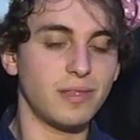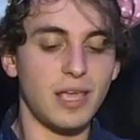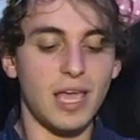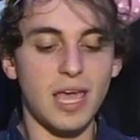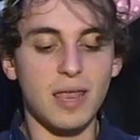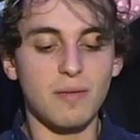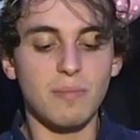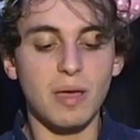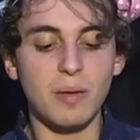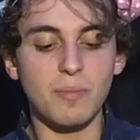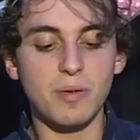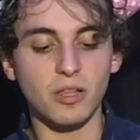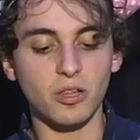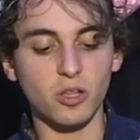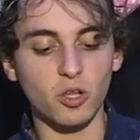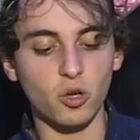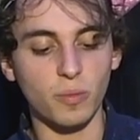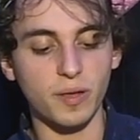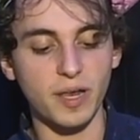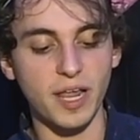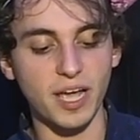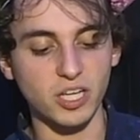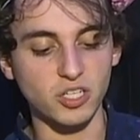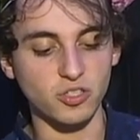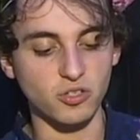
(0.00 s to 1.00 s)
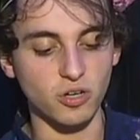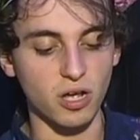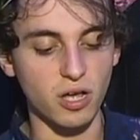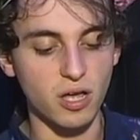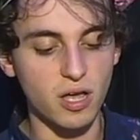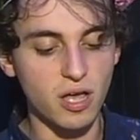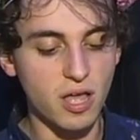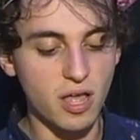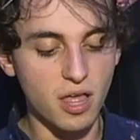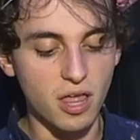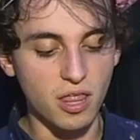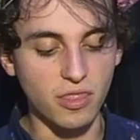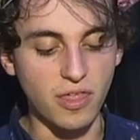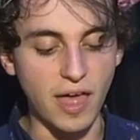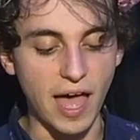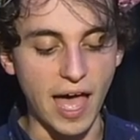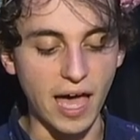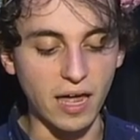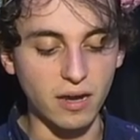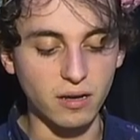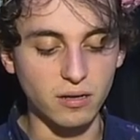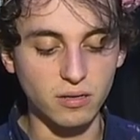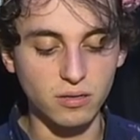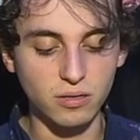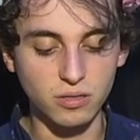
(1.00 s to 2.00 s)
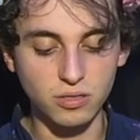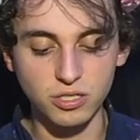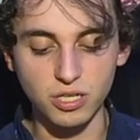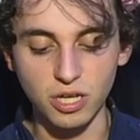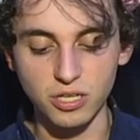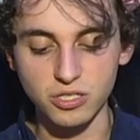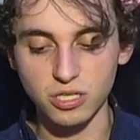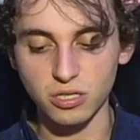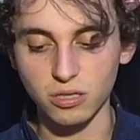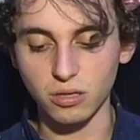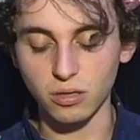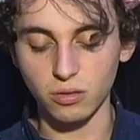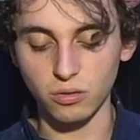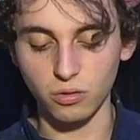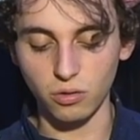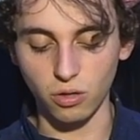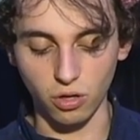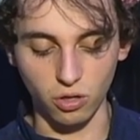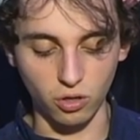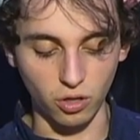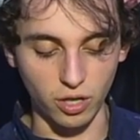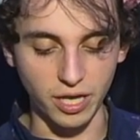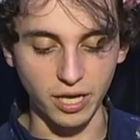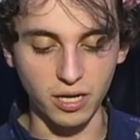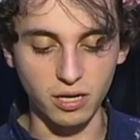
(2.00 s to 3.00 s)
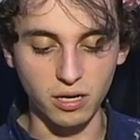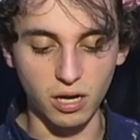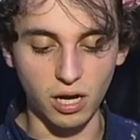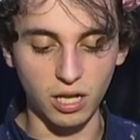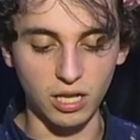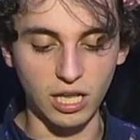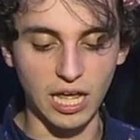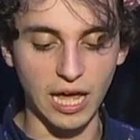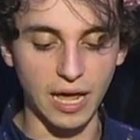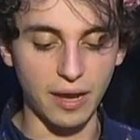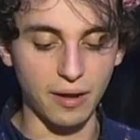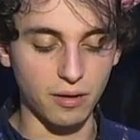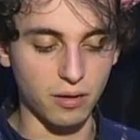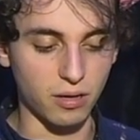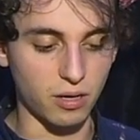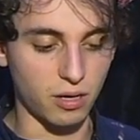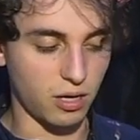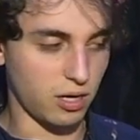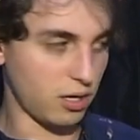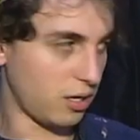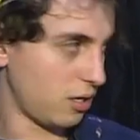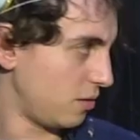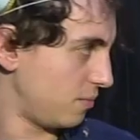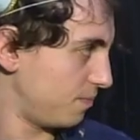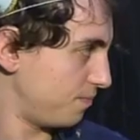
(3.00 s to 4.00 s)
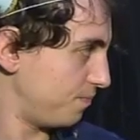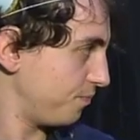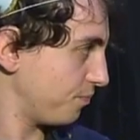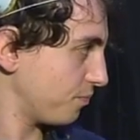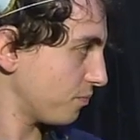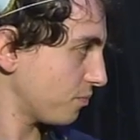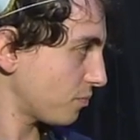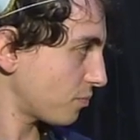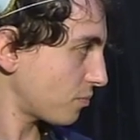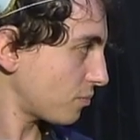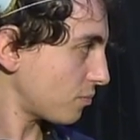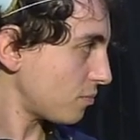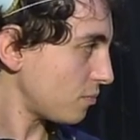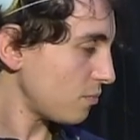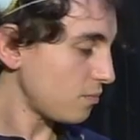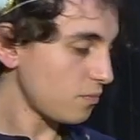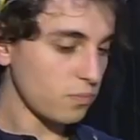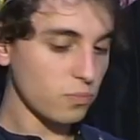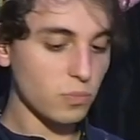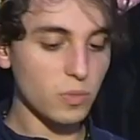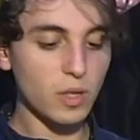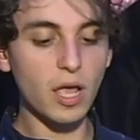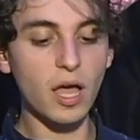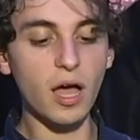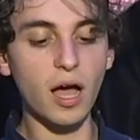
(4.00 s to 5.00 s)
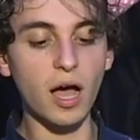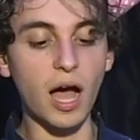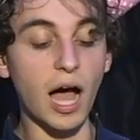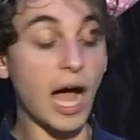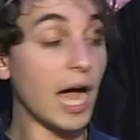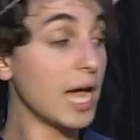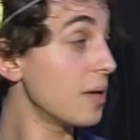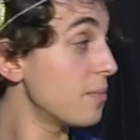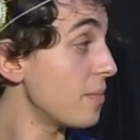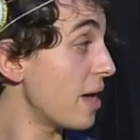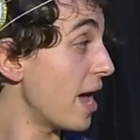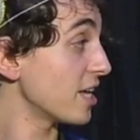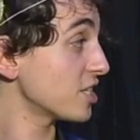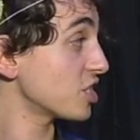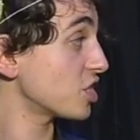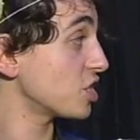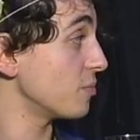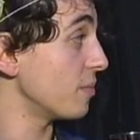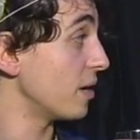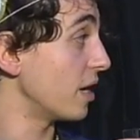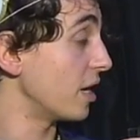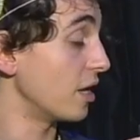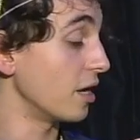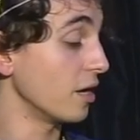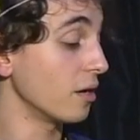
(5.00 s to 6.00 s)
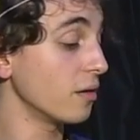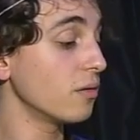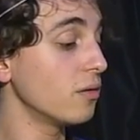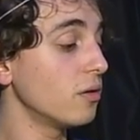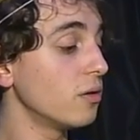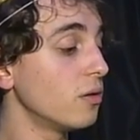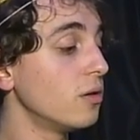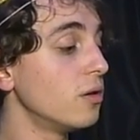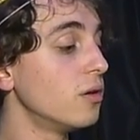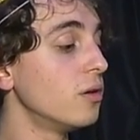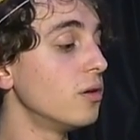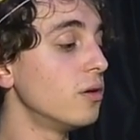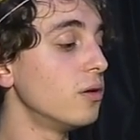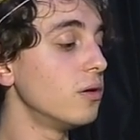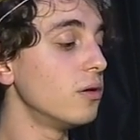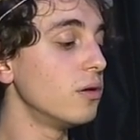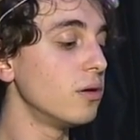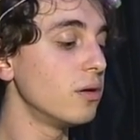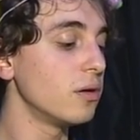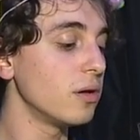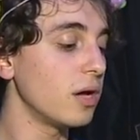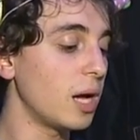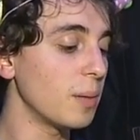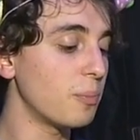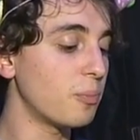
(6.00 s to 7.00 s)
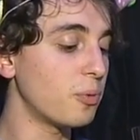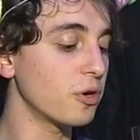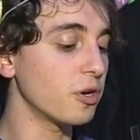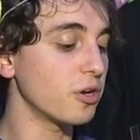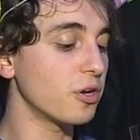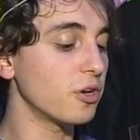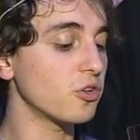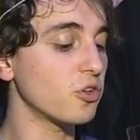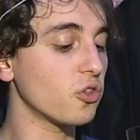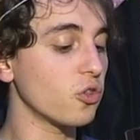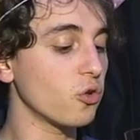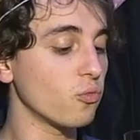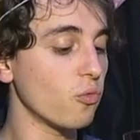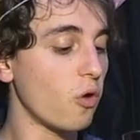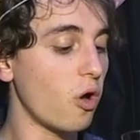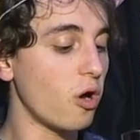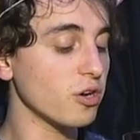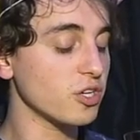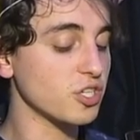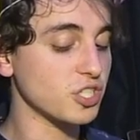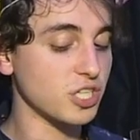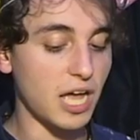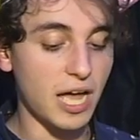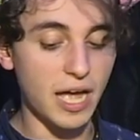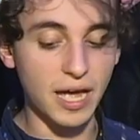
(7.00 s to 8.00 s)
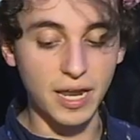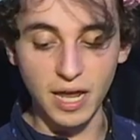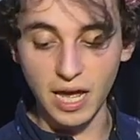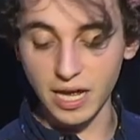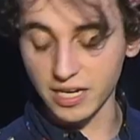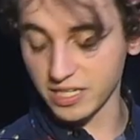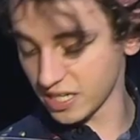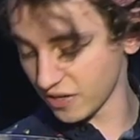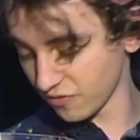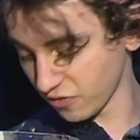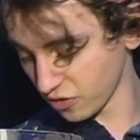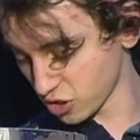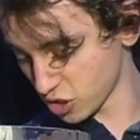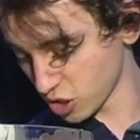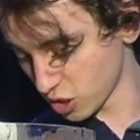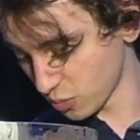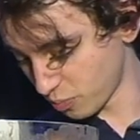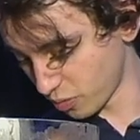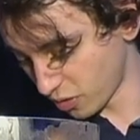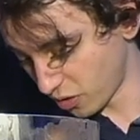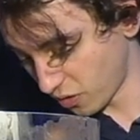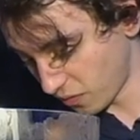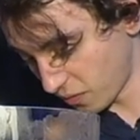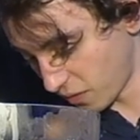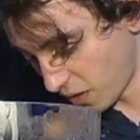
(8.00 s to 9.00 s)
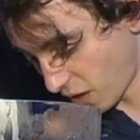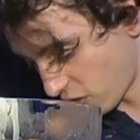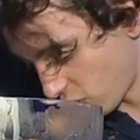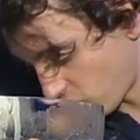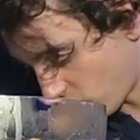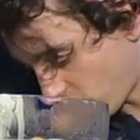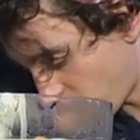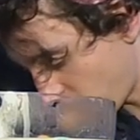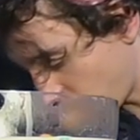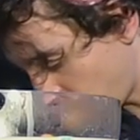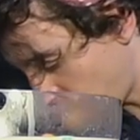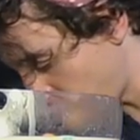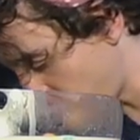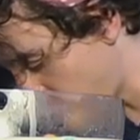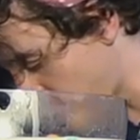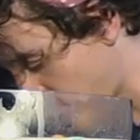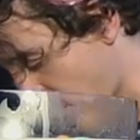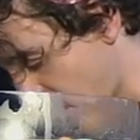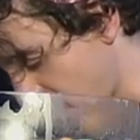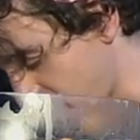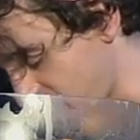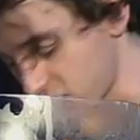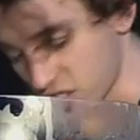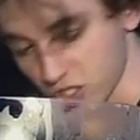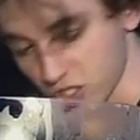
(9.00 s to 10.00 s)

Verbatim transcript: And maybe a little bit extra. That doesn't look like a lot. Um, I am estimating... I put it into the wrong side. I definitely should have put it in the other one. Wait, I have a